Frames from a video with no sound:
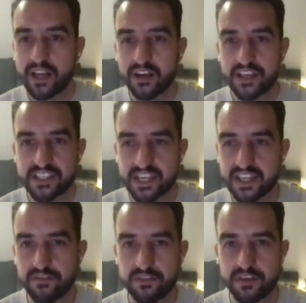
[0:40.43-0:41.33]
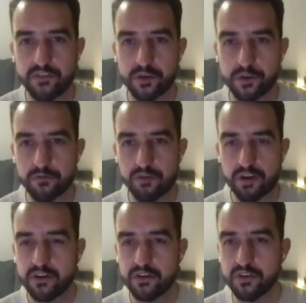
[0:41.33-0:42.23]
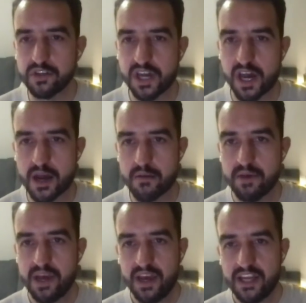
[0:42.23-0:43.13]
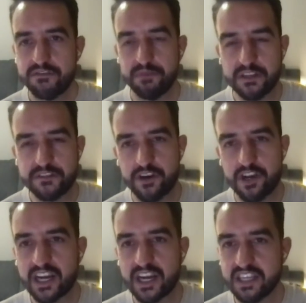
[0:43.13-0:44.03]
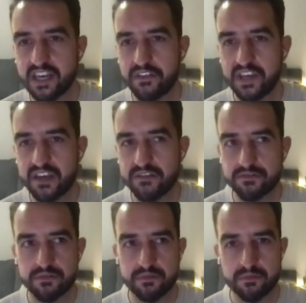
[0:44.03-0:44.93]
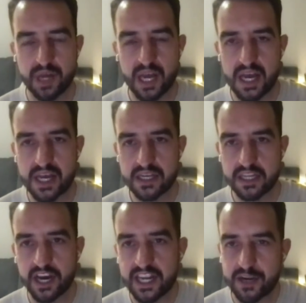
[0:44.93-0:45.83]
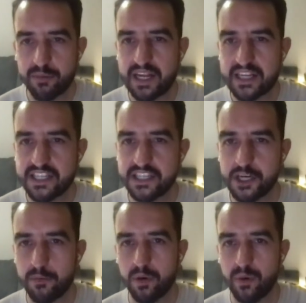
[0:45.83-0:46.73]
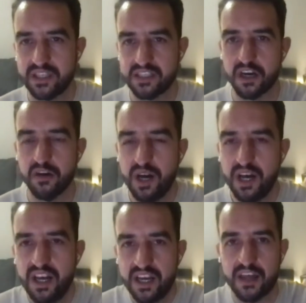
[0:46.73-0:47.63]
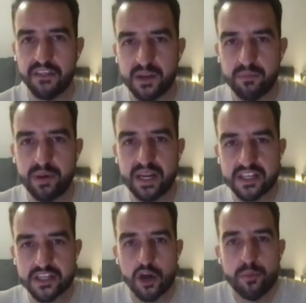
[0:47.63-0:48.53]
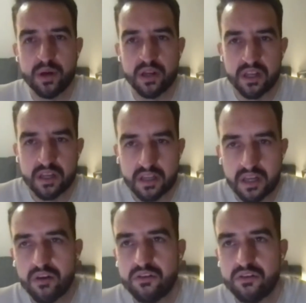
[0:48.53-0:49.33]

win. Like you say, they've got a good record. It's funny, actually. I think if United had played City a couple of weeks ago and they'd been as open and, you